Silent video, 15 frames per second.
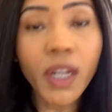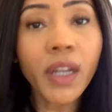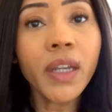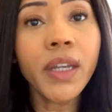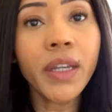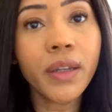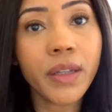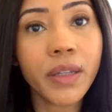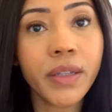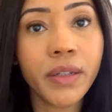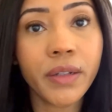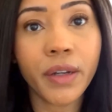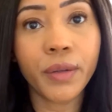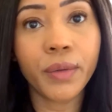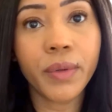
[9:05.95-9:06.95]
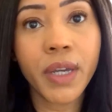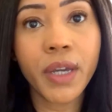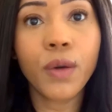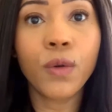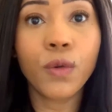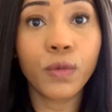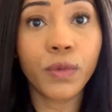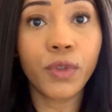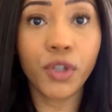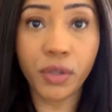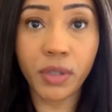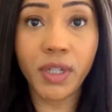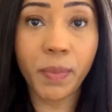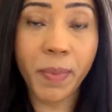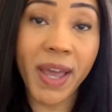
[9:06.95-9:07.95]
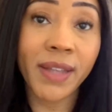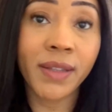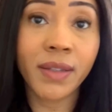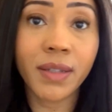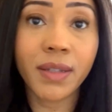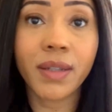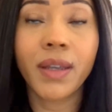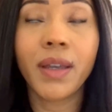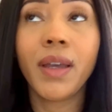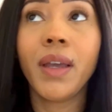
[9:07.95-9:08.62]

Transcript: You know, it all just depends.